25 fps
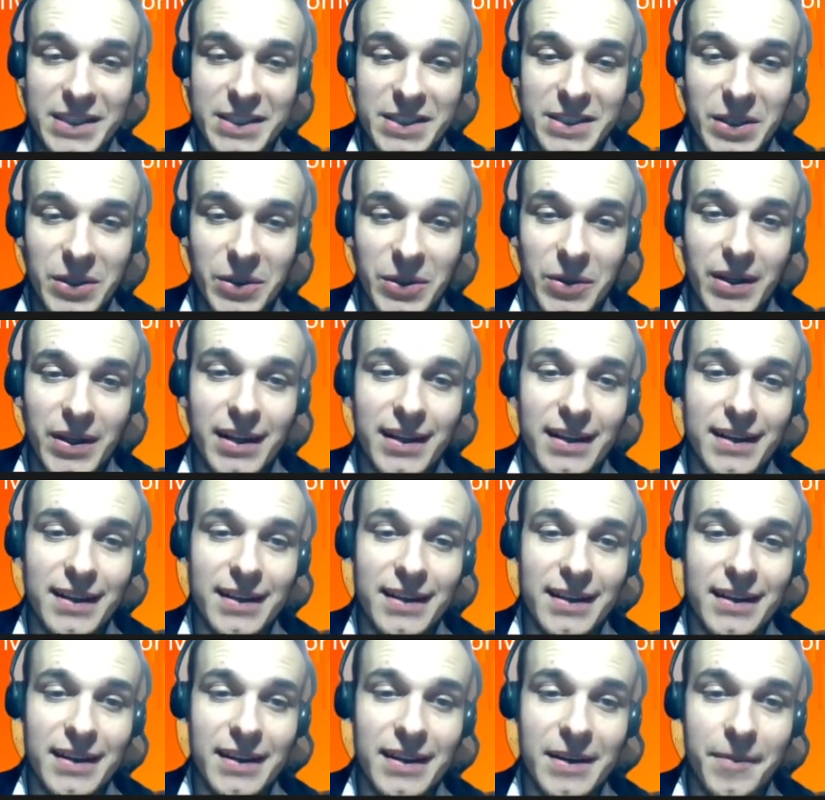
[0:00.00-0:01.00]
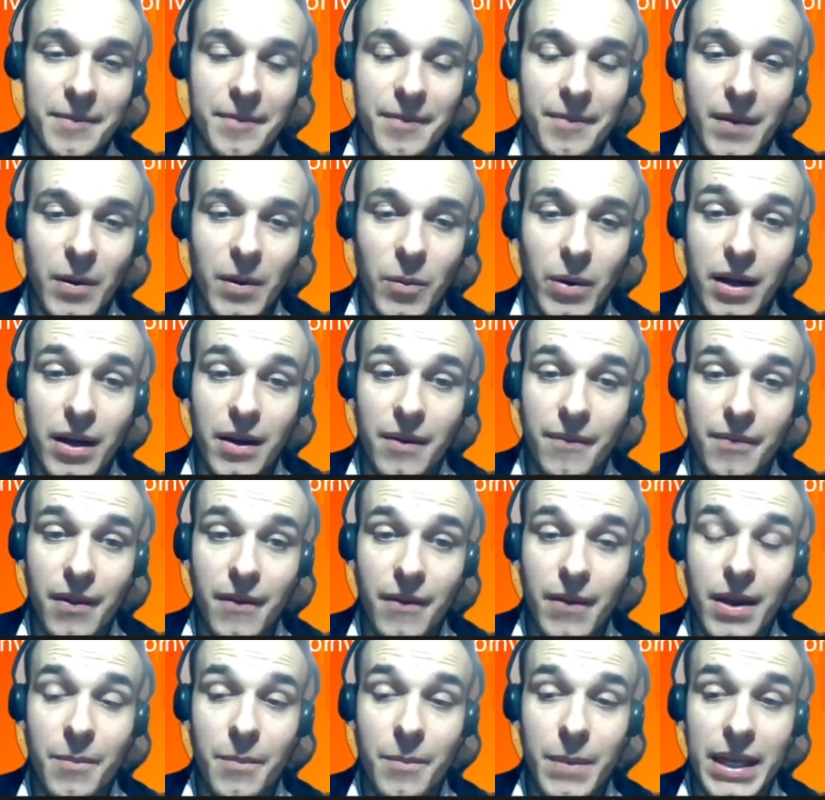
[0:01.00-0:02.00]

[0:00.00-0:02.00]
So we have